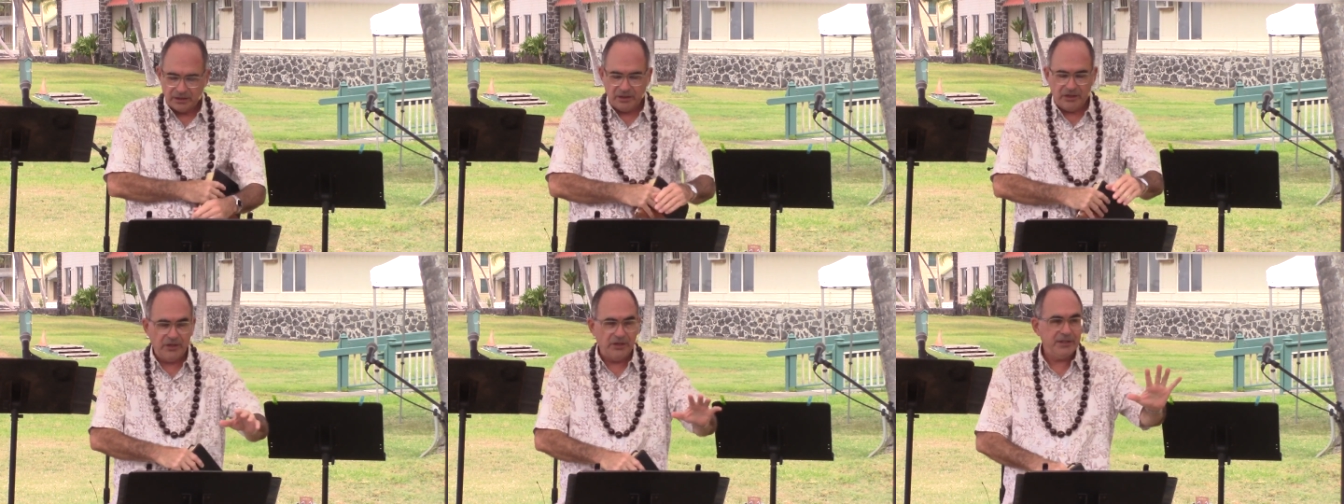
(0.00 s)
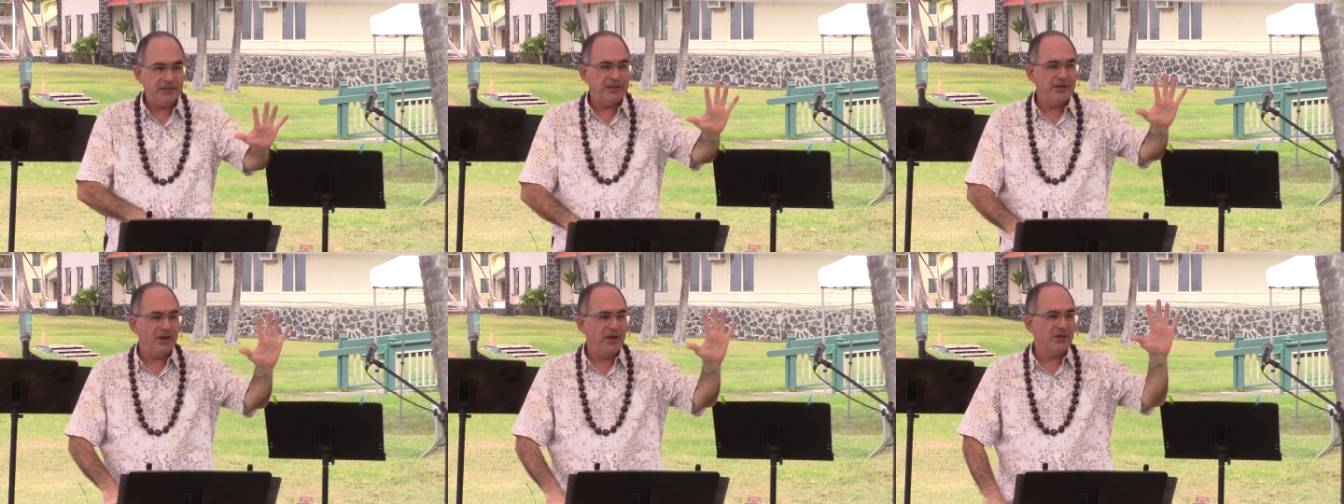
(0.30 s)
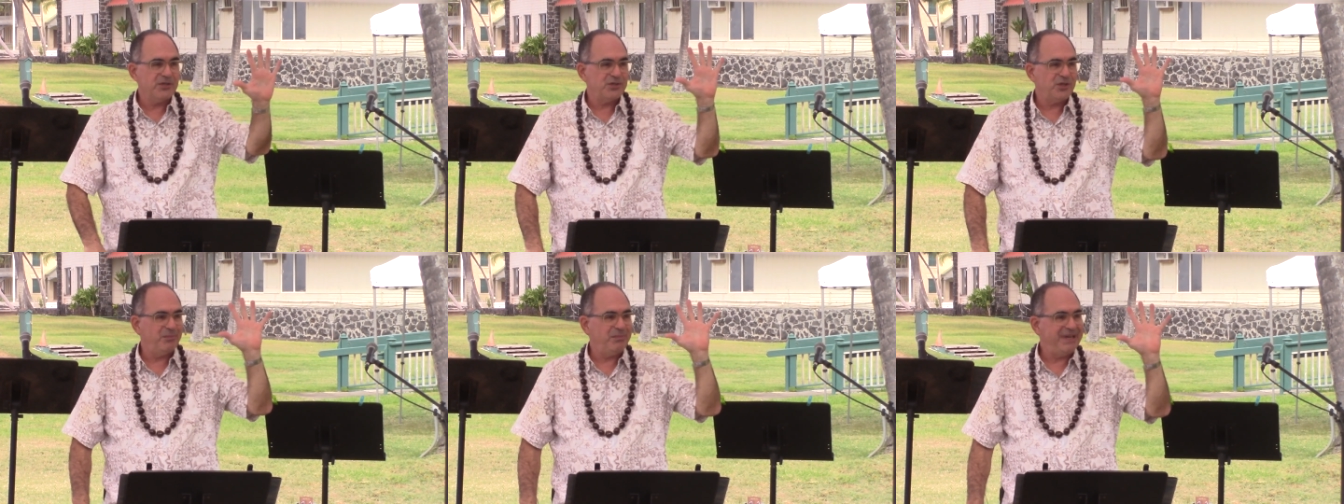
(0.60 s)
Good can
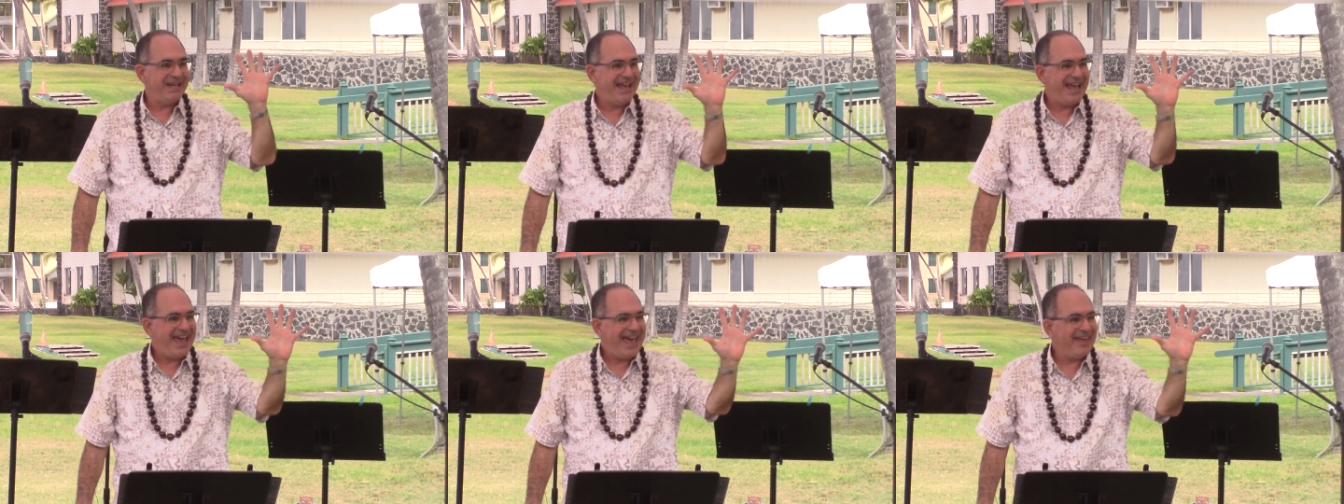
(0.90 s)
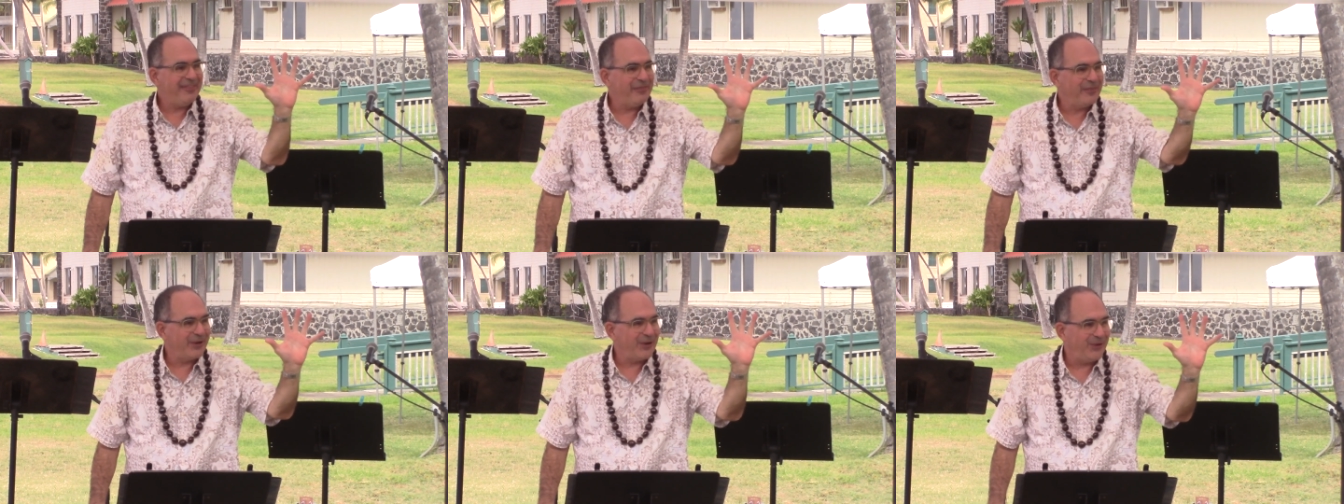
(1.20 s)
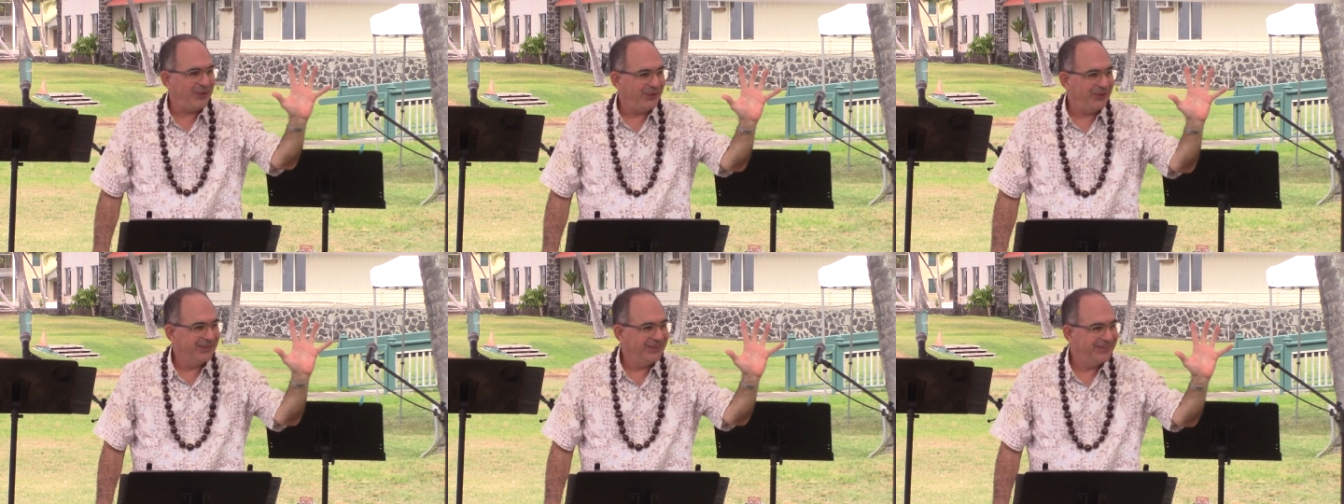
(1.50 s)
also be
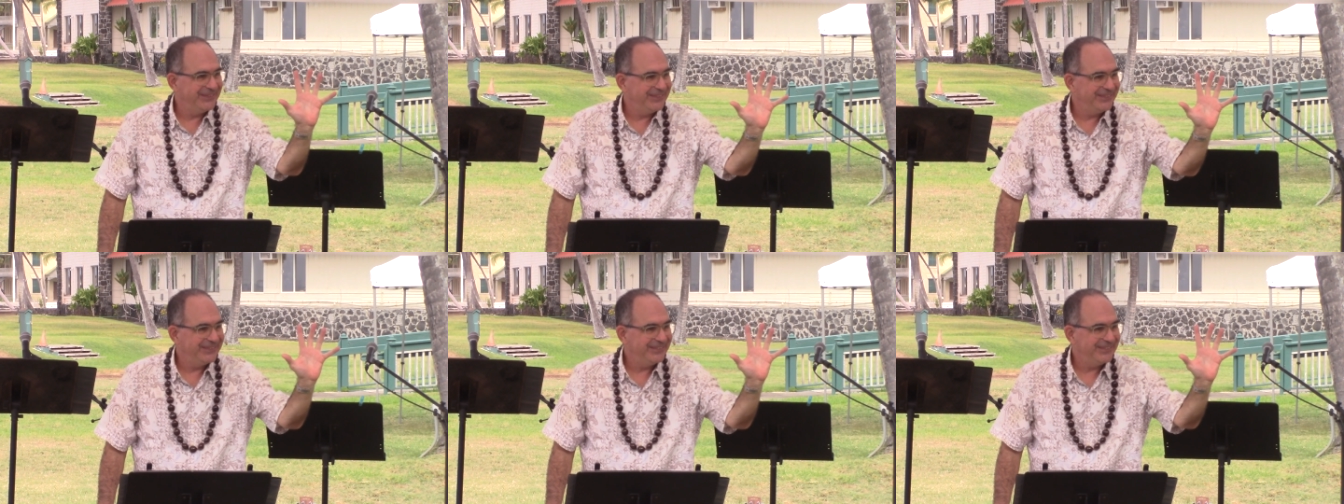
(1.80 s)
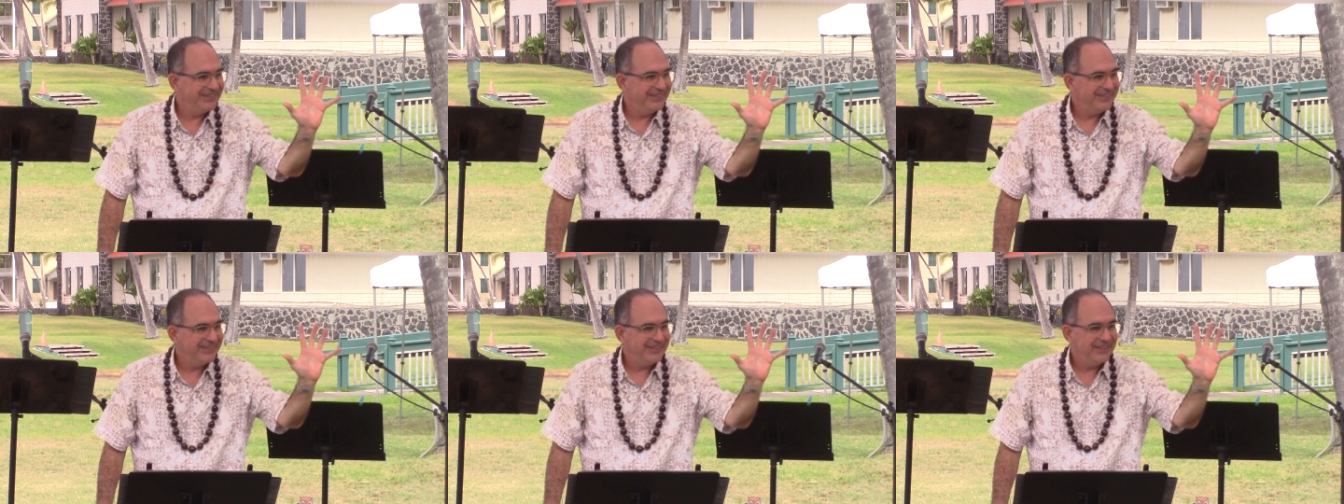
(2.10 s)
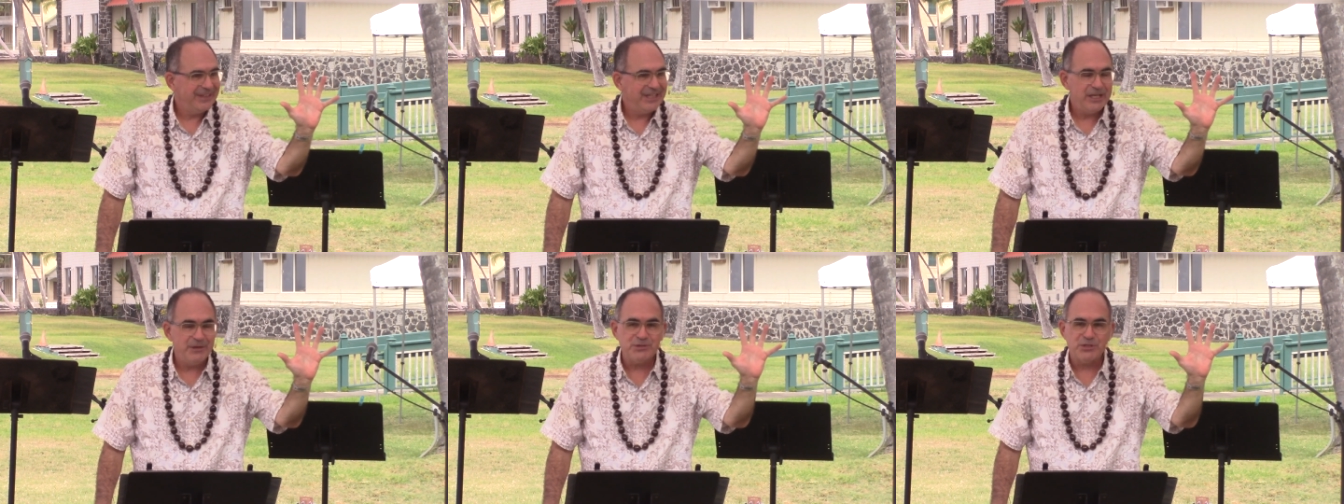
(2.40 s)
ethical.
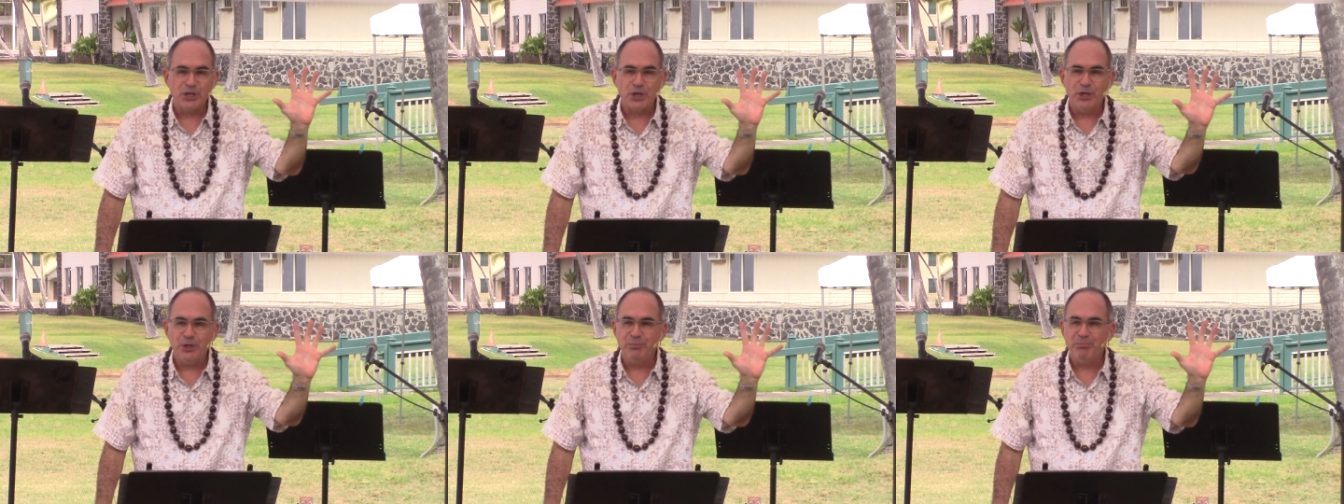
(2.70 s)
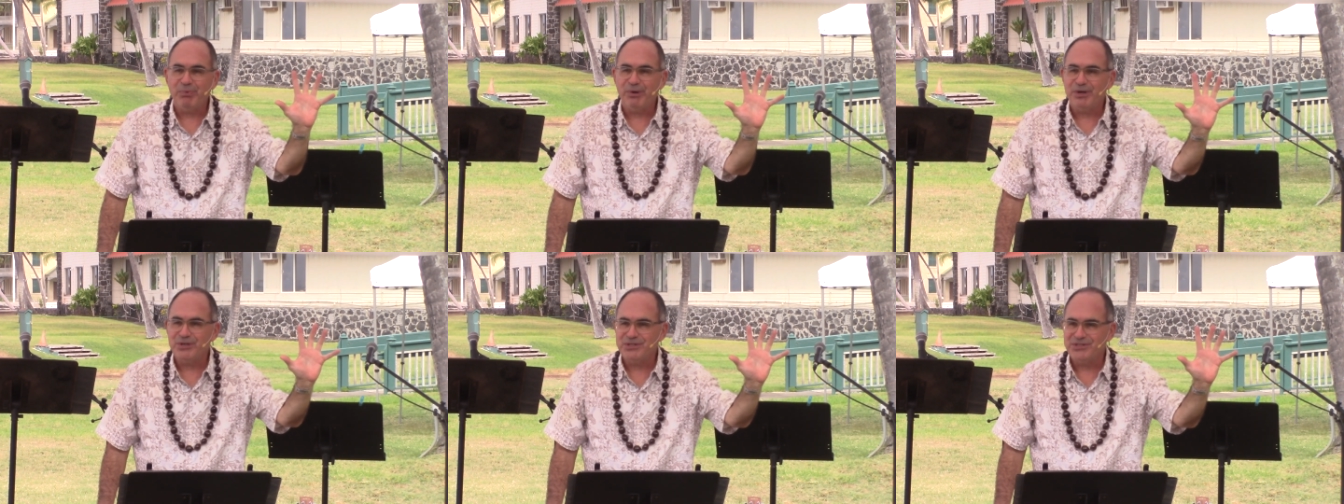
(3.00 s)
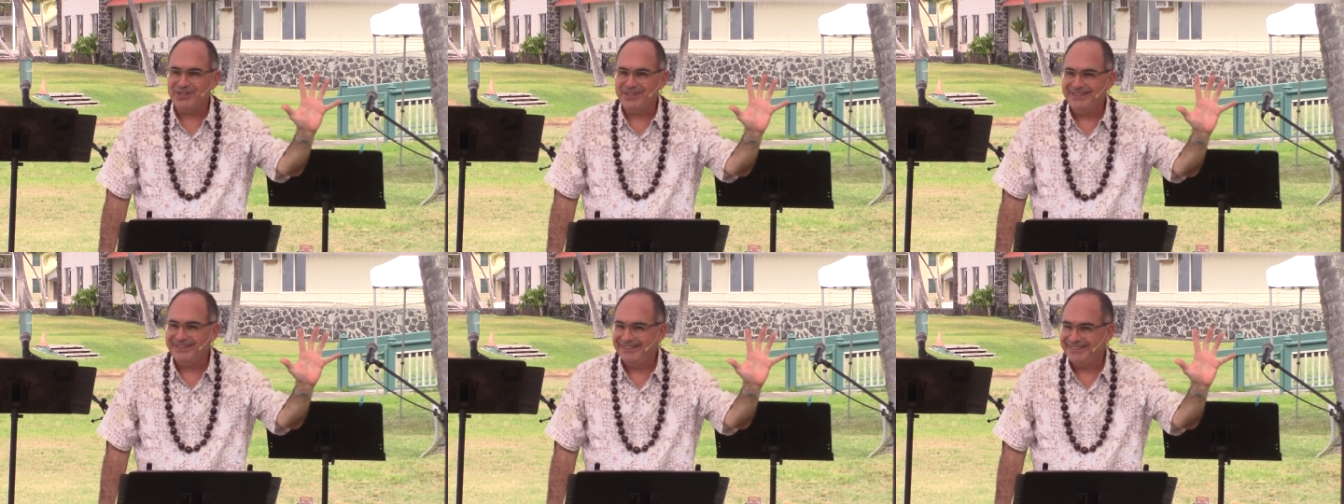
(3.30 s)
He was a good
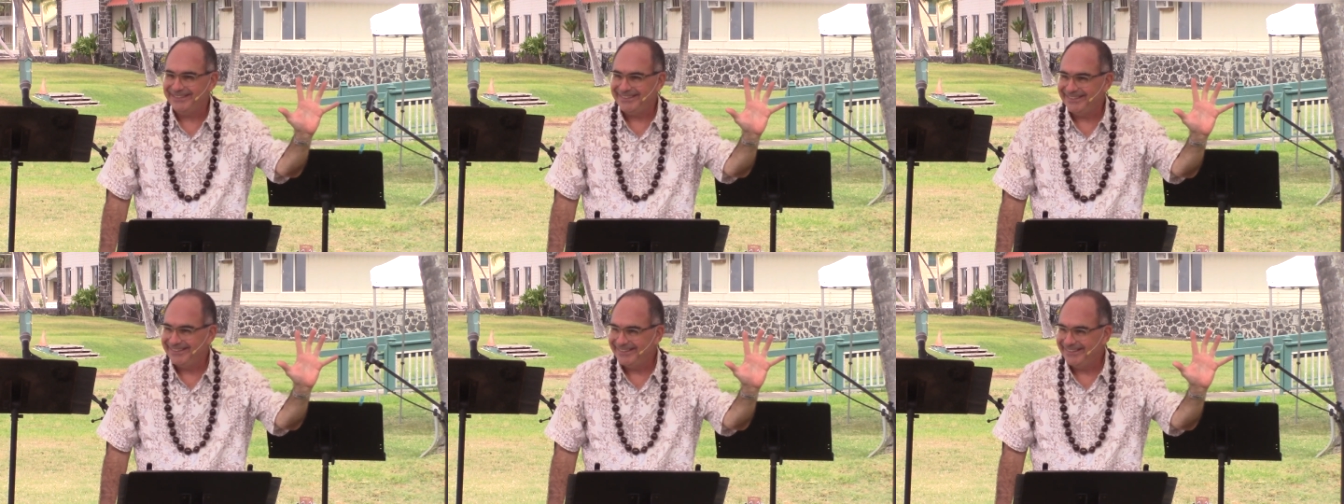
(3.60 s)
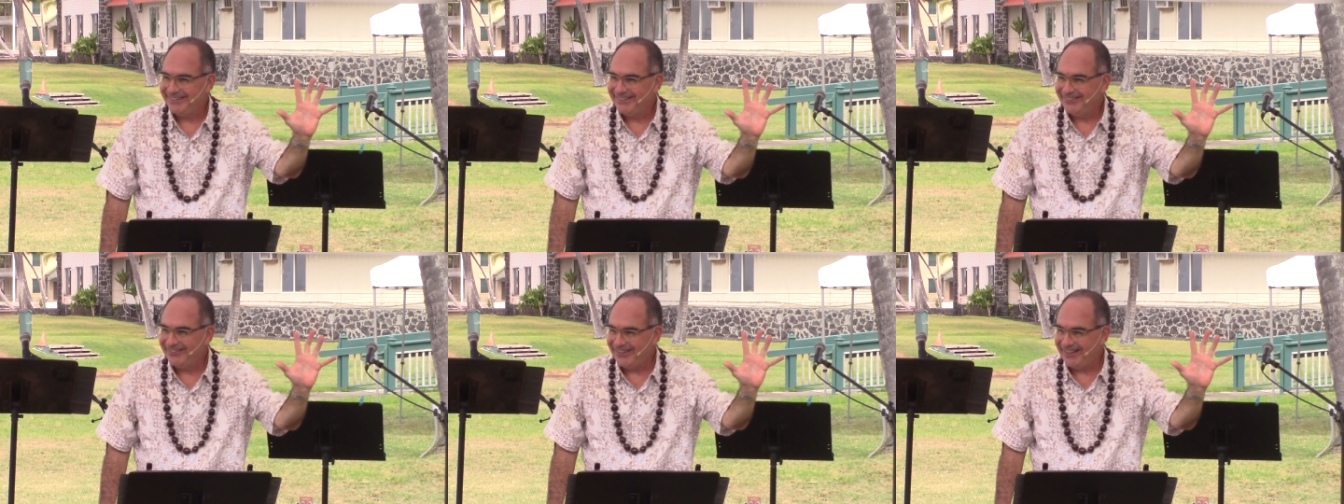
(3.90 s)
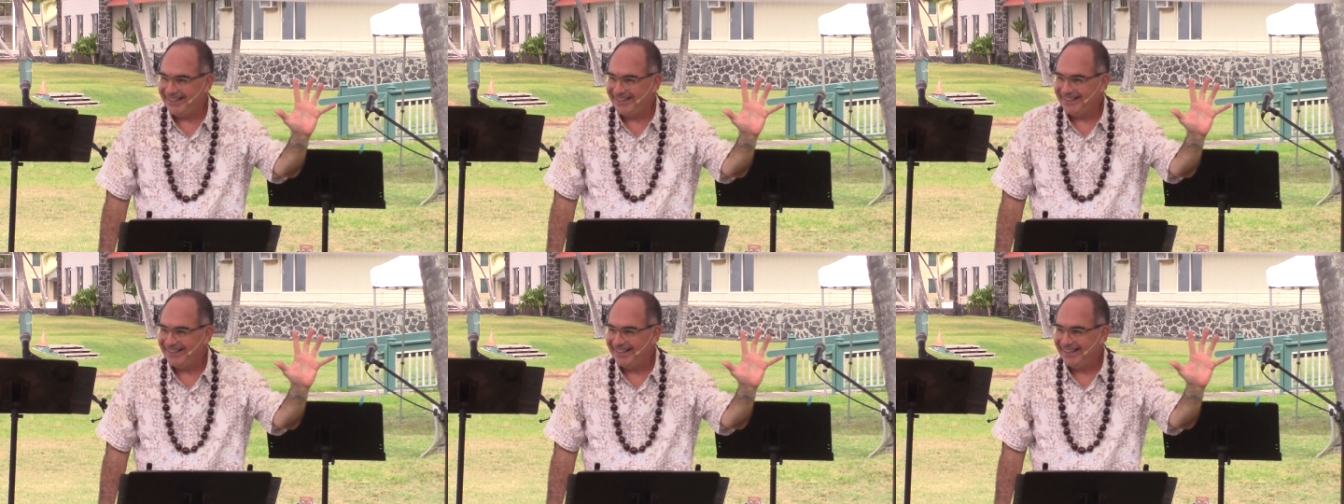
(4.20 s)
person,
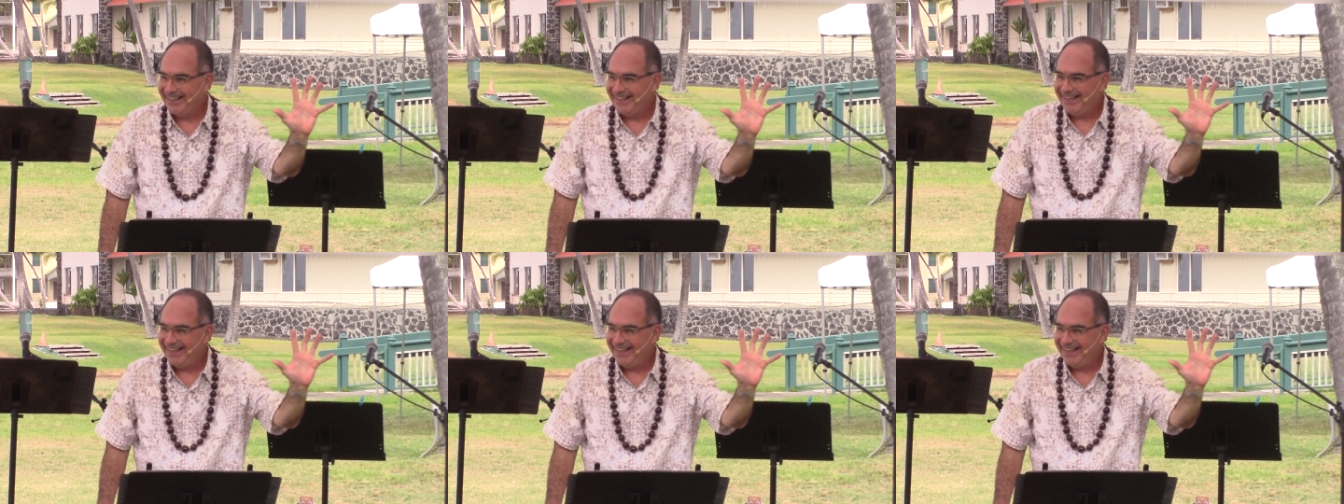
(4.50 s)
right?